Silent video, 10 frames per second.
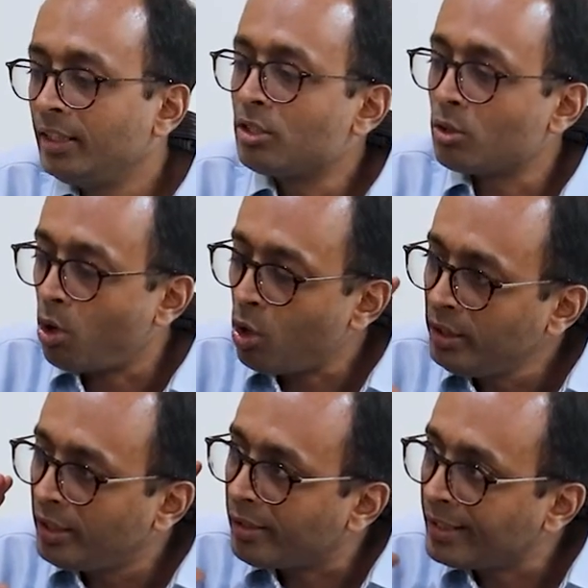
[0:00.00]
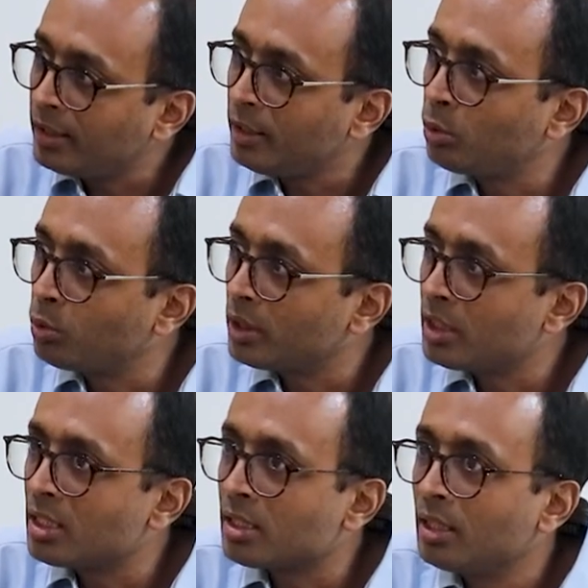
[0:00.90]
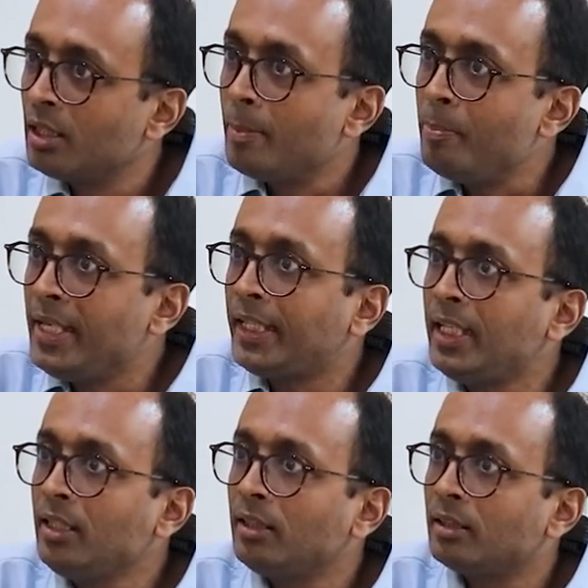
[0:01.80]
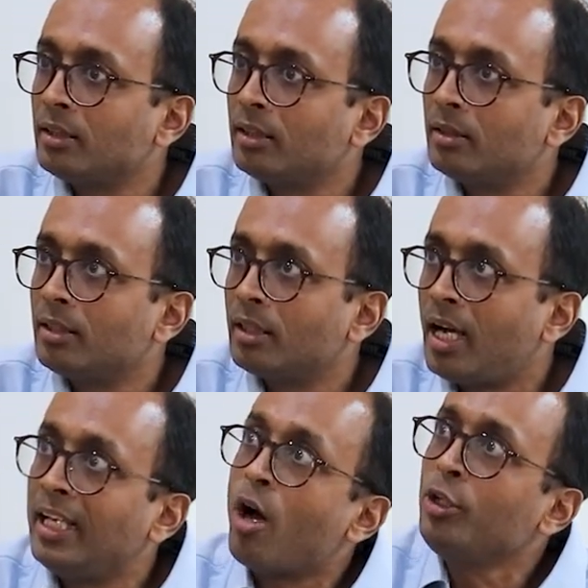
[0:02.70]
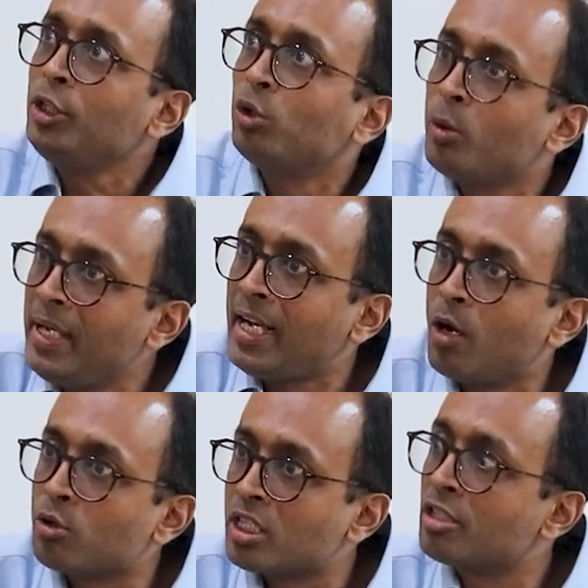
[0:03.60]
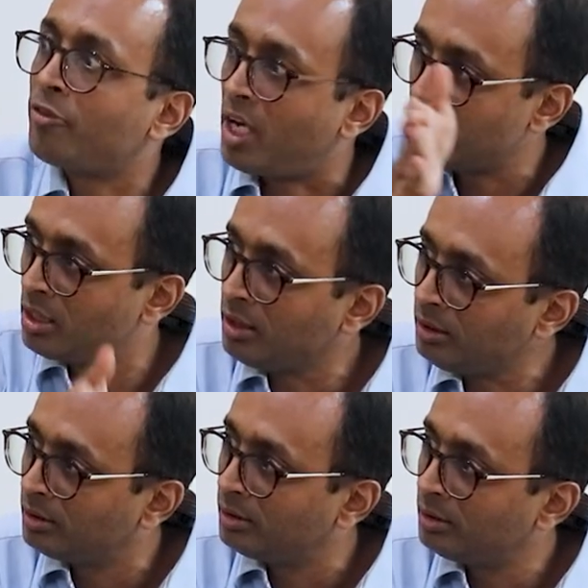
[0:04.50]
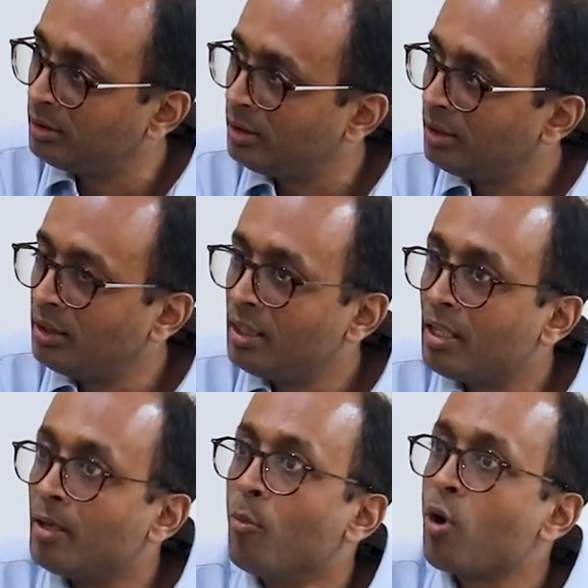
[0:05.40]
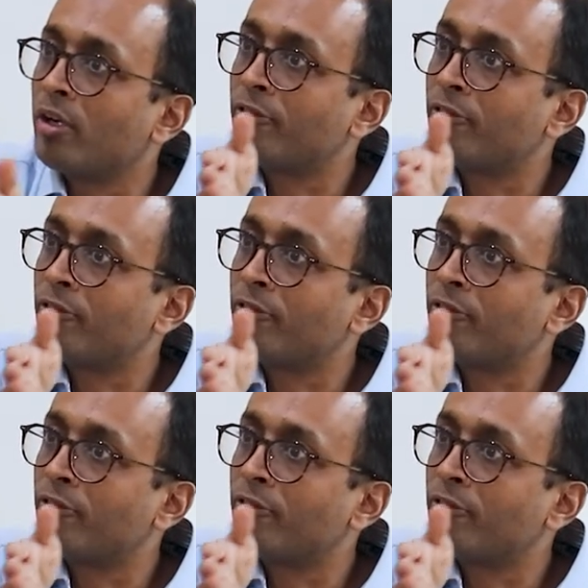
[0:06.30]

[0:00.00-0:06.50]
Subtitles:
is all directed towards allowing you to make houses faster, mm-hmm. more